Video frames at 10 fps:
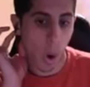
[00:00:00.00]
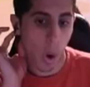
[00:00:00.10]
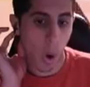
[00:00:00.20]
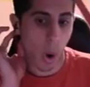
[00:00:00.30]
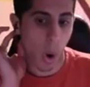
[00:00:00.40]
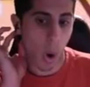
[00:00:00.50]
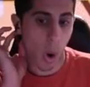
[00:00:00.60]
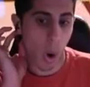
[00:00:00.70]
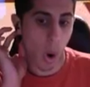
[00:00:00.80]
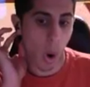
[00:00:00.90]

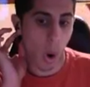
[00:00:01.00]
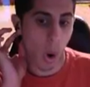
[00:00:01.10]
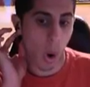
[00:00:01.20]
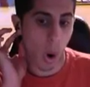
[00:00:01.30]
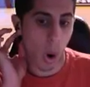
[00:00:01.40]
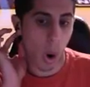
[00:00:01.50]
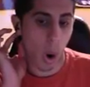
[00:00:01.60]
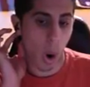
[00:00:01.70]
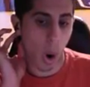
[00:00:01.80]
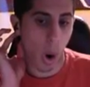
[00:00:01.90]

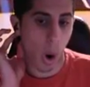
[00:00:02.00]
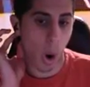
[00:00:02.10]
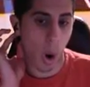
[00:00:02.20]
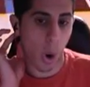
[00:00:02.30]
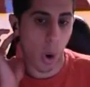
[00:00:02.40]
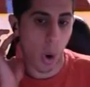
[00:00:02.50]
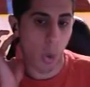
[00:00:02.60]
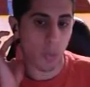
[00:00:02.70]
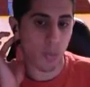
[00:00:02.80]
No one is speaking in this clip.